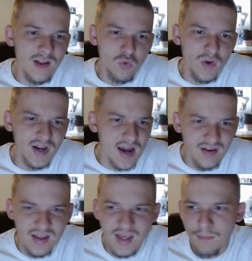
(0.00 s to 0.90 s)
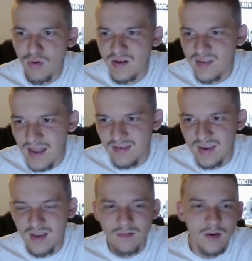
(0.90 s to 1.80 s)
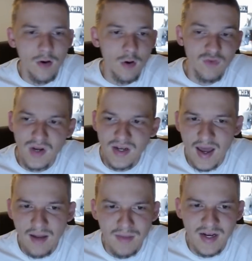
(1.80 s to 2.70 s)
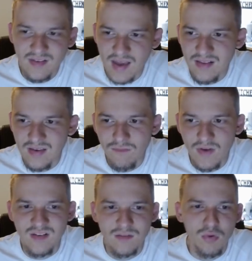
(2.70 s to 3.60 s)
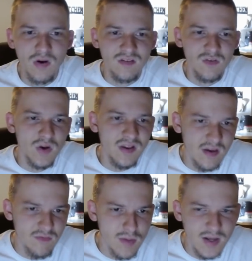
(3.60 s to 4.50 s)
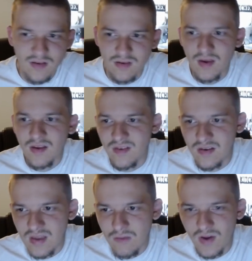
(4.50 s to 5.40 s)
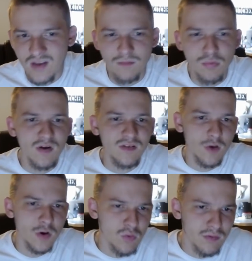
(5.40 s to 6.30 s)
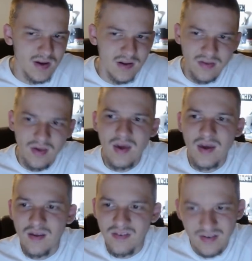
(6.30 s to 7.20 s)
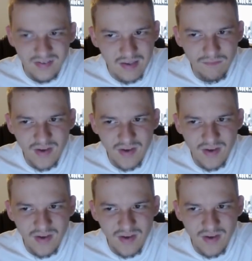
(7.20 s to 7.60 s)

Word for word: 29 DK points, 18 or 29 minutes, 18 fantasy points, 27 minutes, 16 fantasy points, 31 minutes, 16